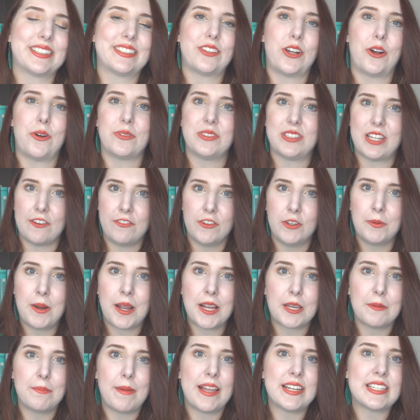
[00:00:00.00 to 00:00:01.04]
So, definitely
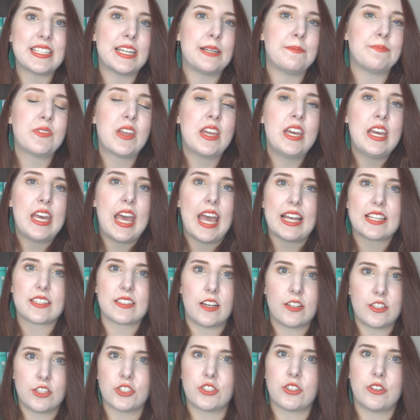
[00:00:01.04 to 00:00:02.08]
recommend it, as
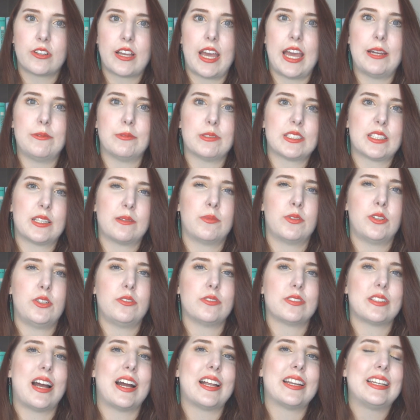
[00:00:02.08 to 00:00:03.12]
long as you're okay with someone
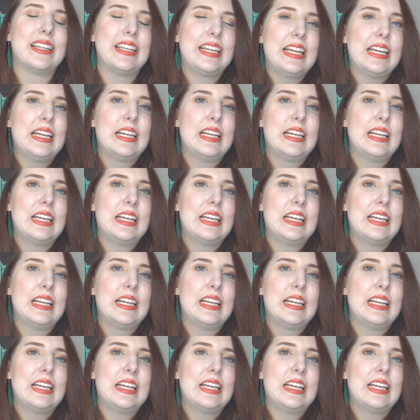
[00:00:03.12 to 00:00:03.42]
who's not